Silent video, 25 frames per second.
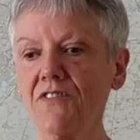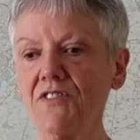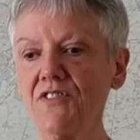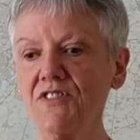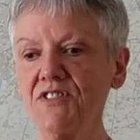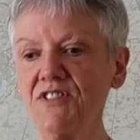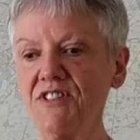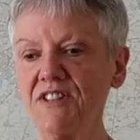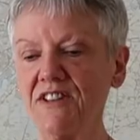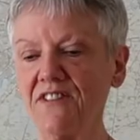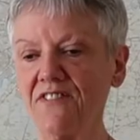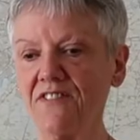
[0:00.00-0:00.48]
for
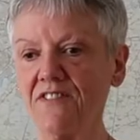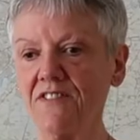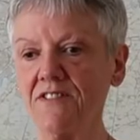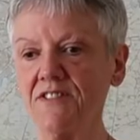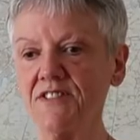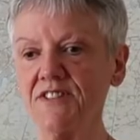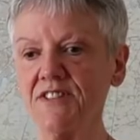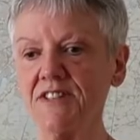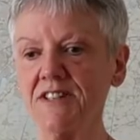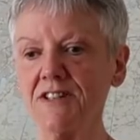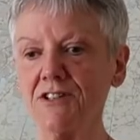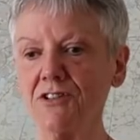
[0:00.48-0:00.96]
the
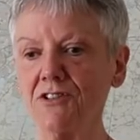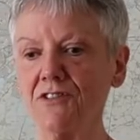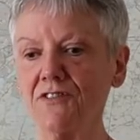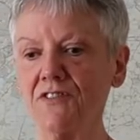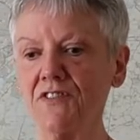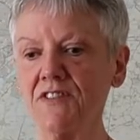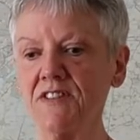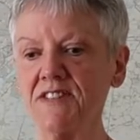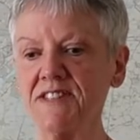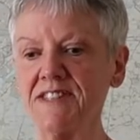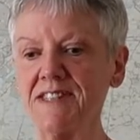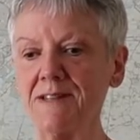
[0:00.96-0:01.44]
differences, look
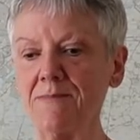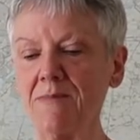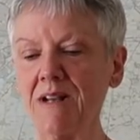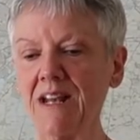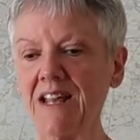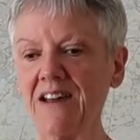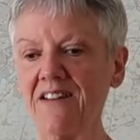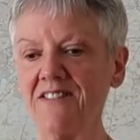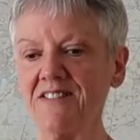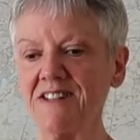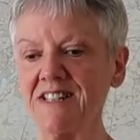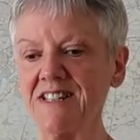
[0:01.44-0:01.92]
for the
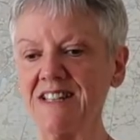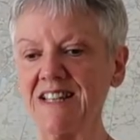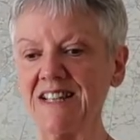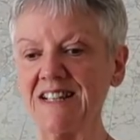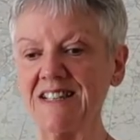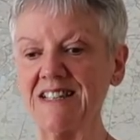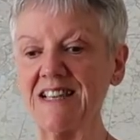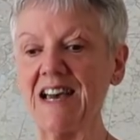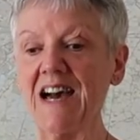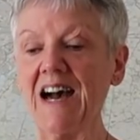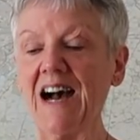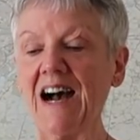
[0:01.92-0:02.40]

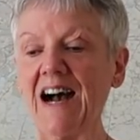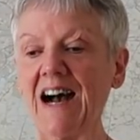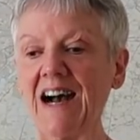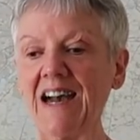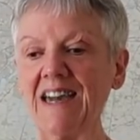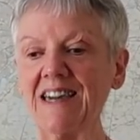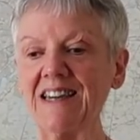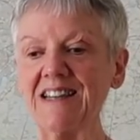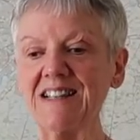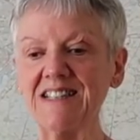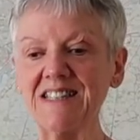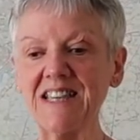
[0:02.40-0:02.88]
similarities.
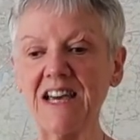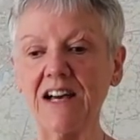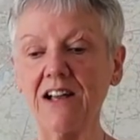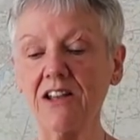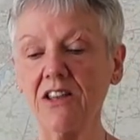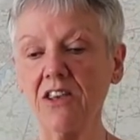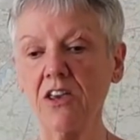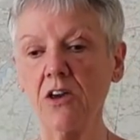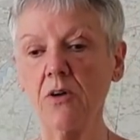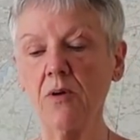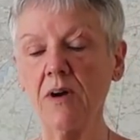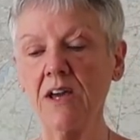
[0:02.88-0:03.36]
I can
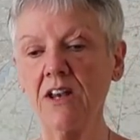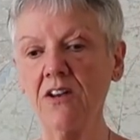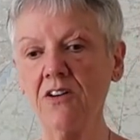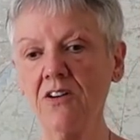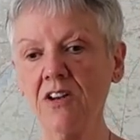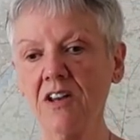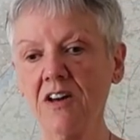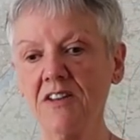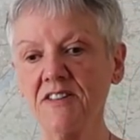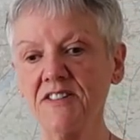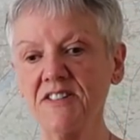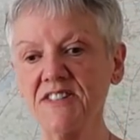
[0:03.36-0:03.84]
tell you, in
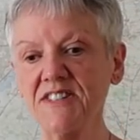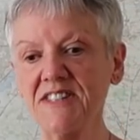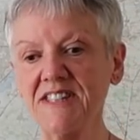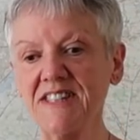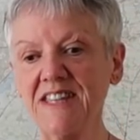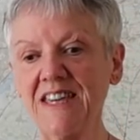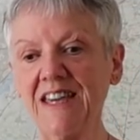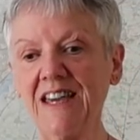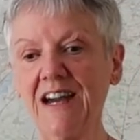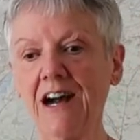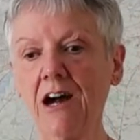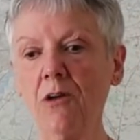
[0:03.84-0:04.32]
all
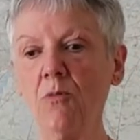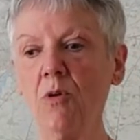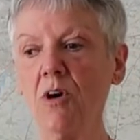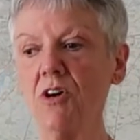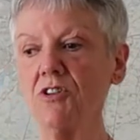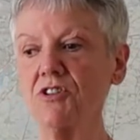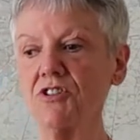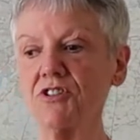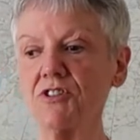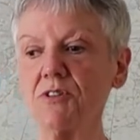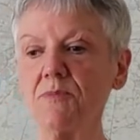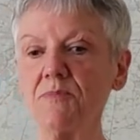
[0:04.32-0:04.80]
honesty, I
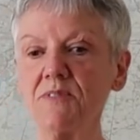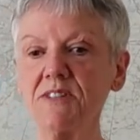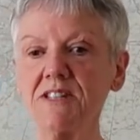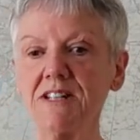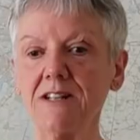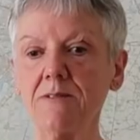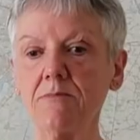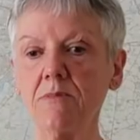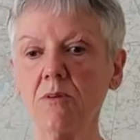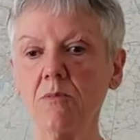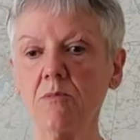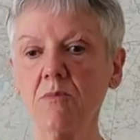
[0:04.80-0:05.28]
watched some
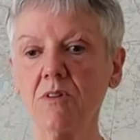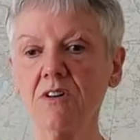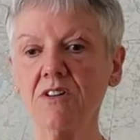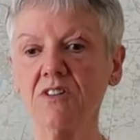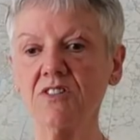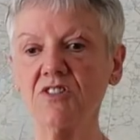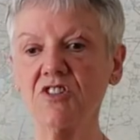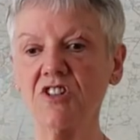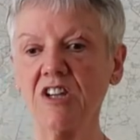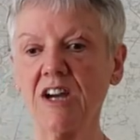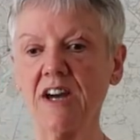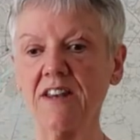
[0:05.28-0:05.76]
Slimming
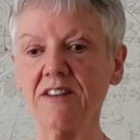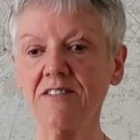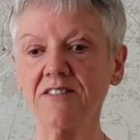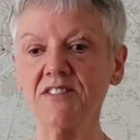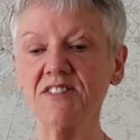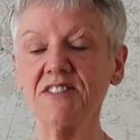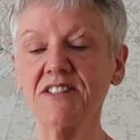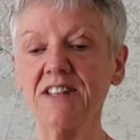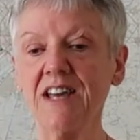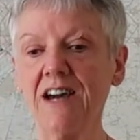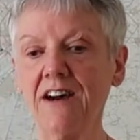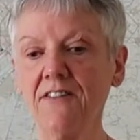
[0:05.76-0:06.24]
World
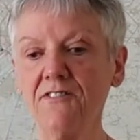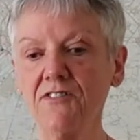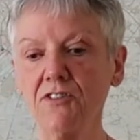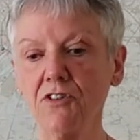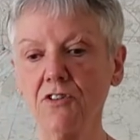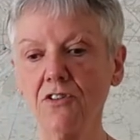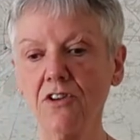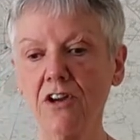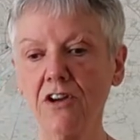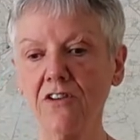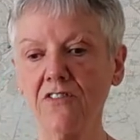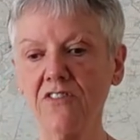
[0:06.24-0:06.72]
channels and have
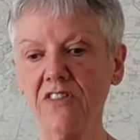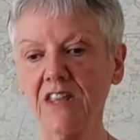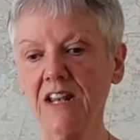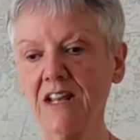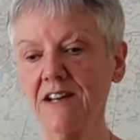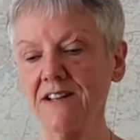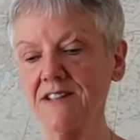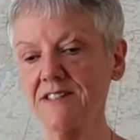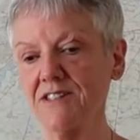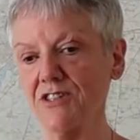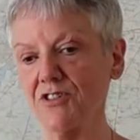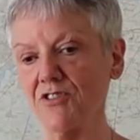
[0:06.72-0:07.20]
done over the
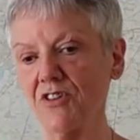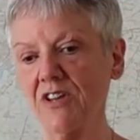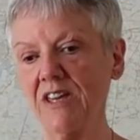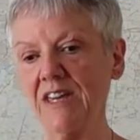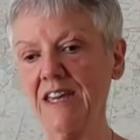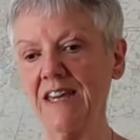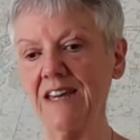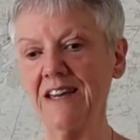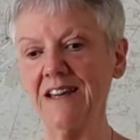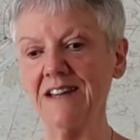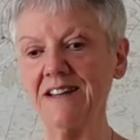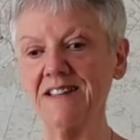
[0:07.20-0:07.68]
last 3
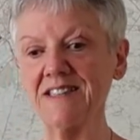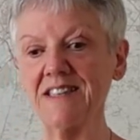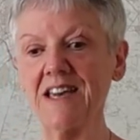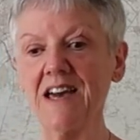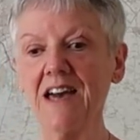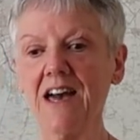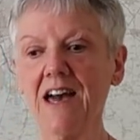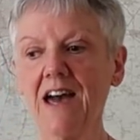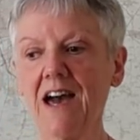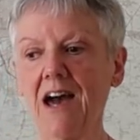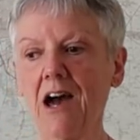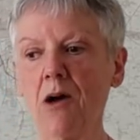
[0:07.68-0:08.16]
years
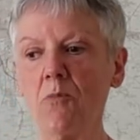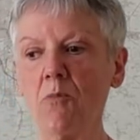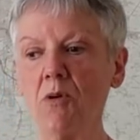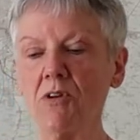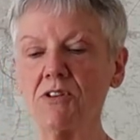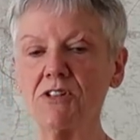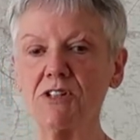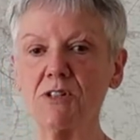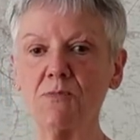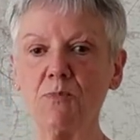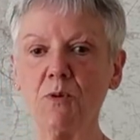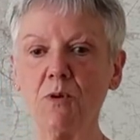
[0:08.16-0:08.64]
and
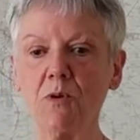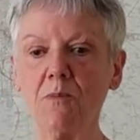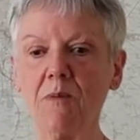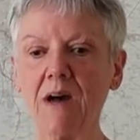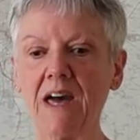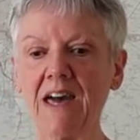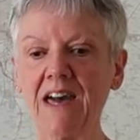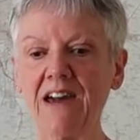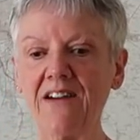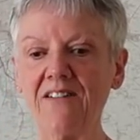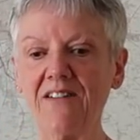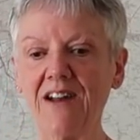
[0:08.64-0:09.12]
wanted to pull my
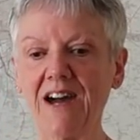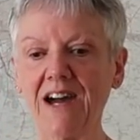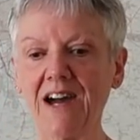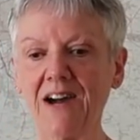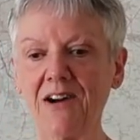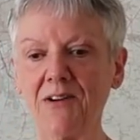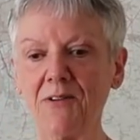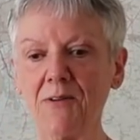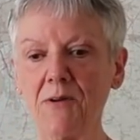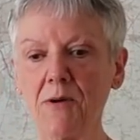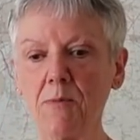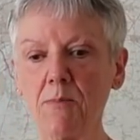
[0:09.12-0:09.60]
hair
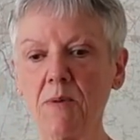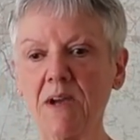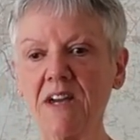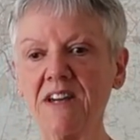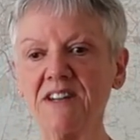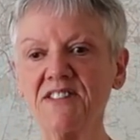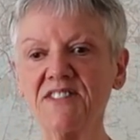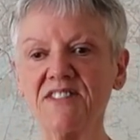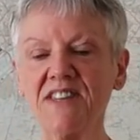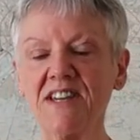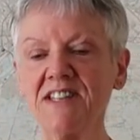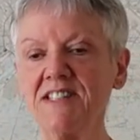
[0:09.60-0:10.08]
out
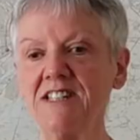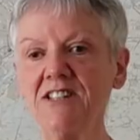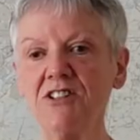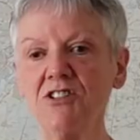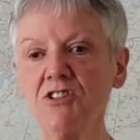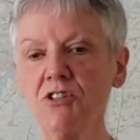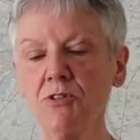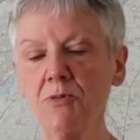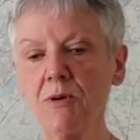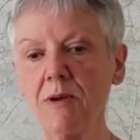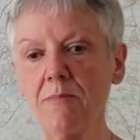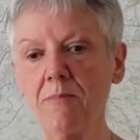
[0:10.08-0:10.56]
because they didn't
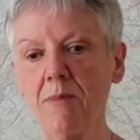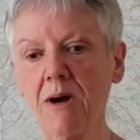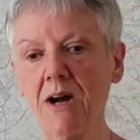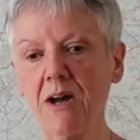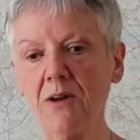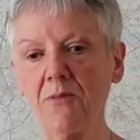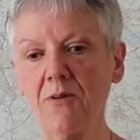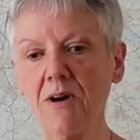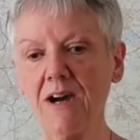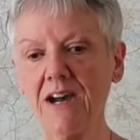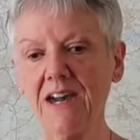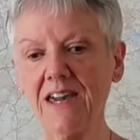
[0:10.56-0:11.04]
do it
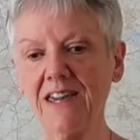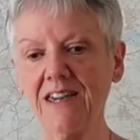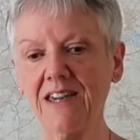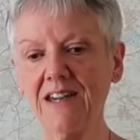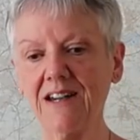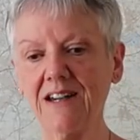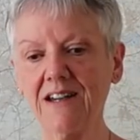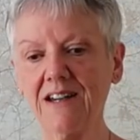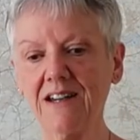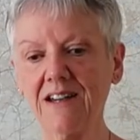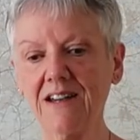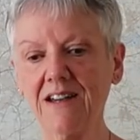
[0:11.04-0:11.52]
my way.
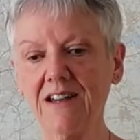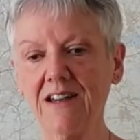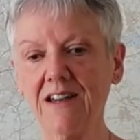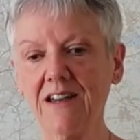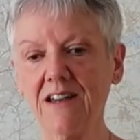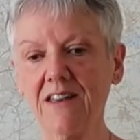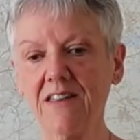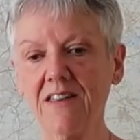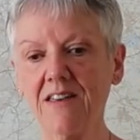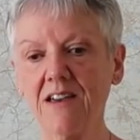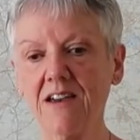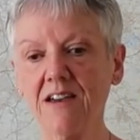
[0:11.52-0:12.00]

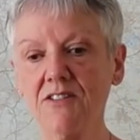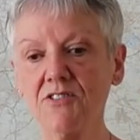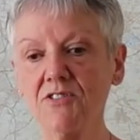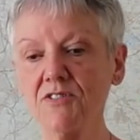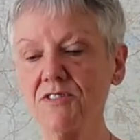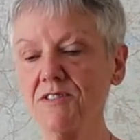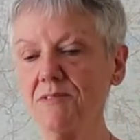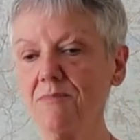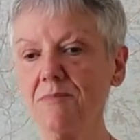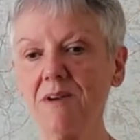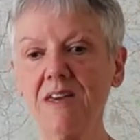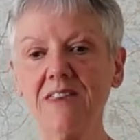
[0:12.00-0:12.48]

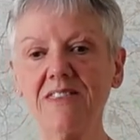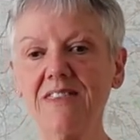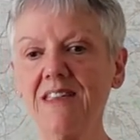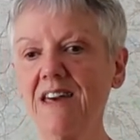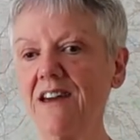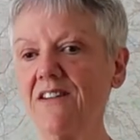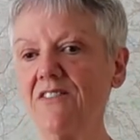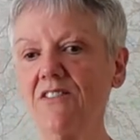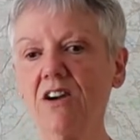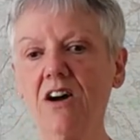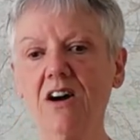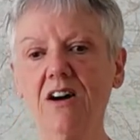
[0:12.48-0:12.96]
Doesn't mean
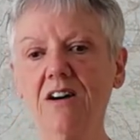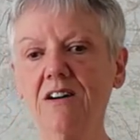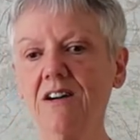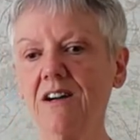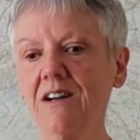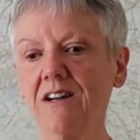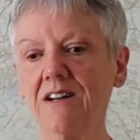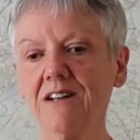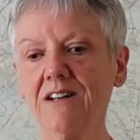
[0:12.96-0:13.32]
they're wrong.